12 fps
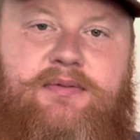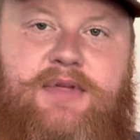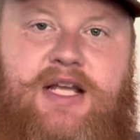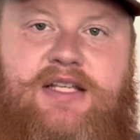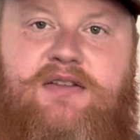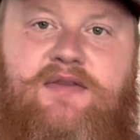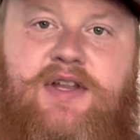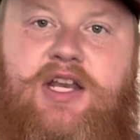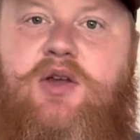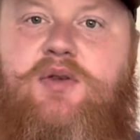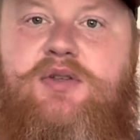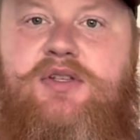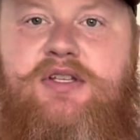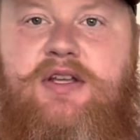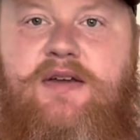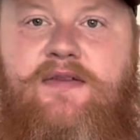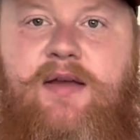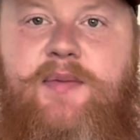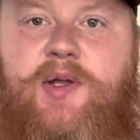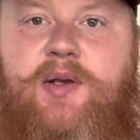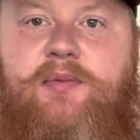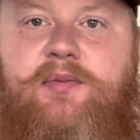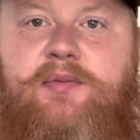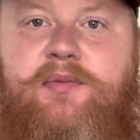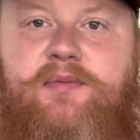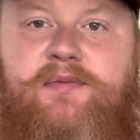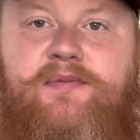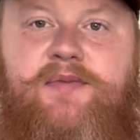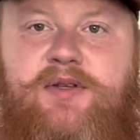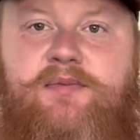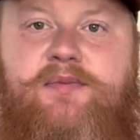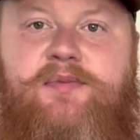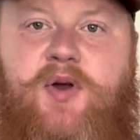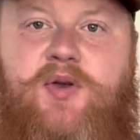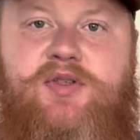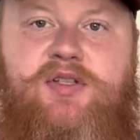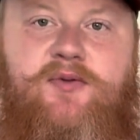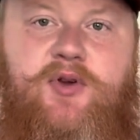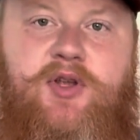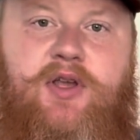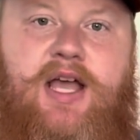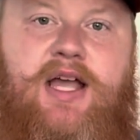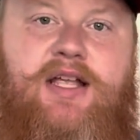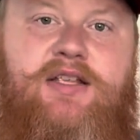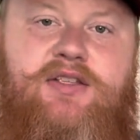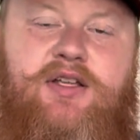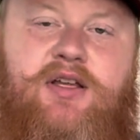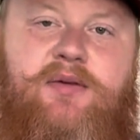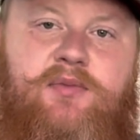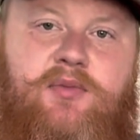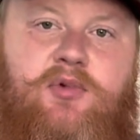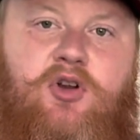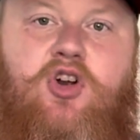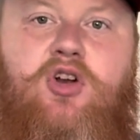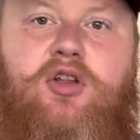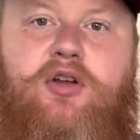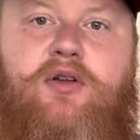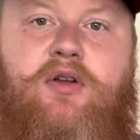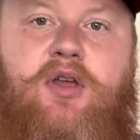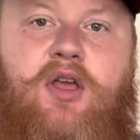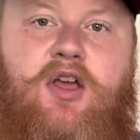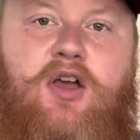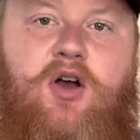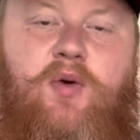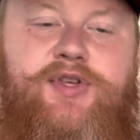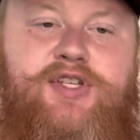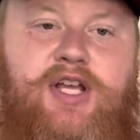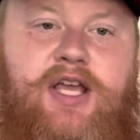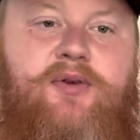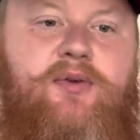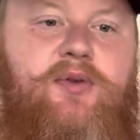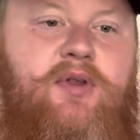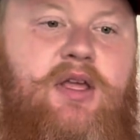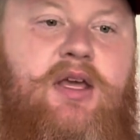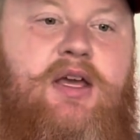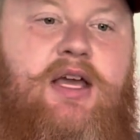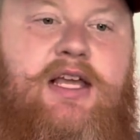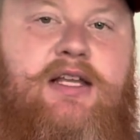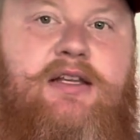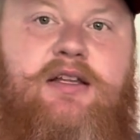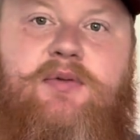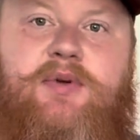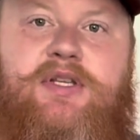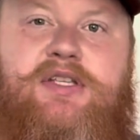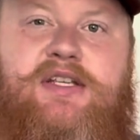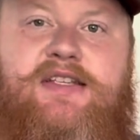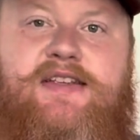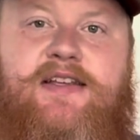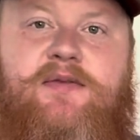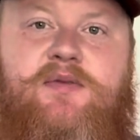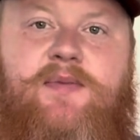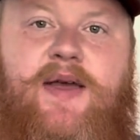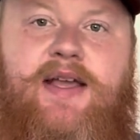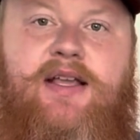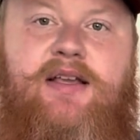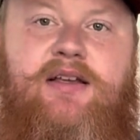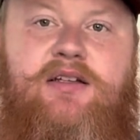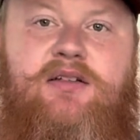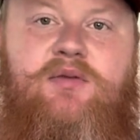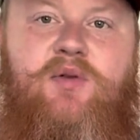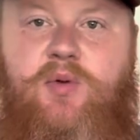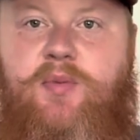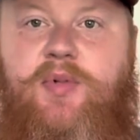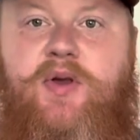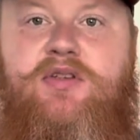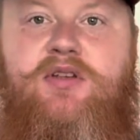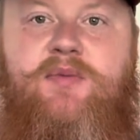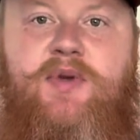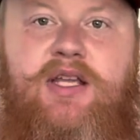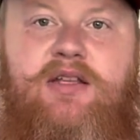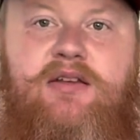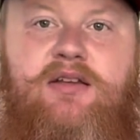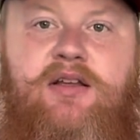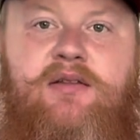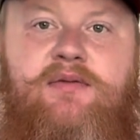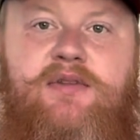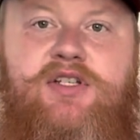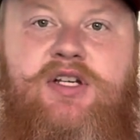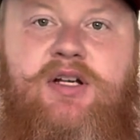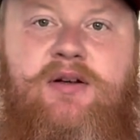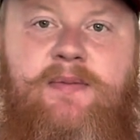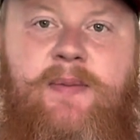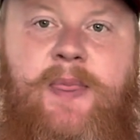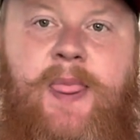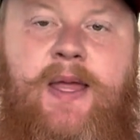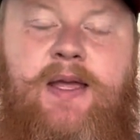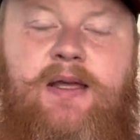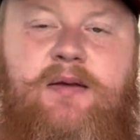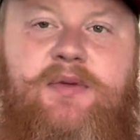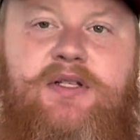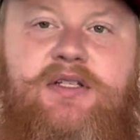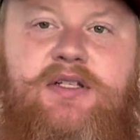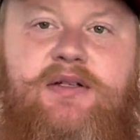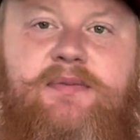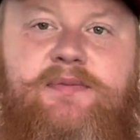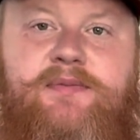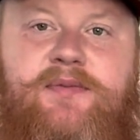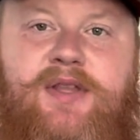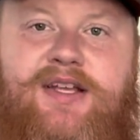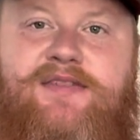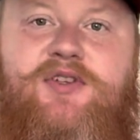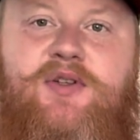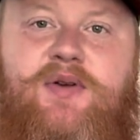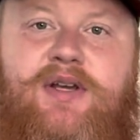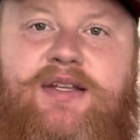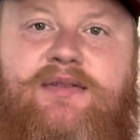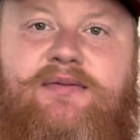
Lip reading: that's the videos and stuff I've been posting for you guys earlier on the channel. And when the season comes back, we'll be posting them again this year. But thanks for tuning in.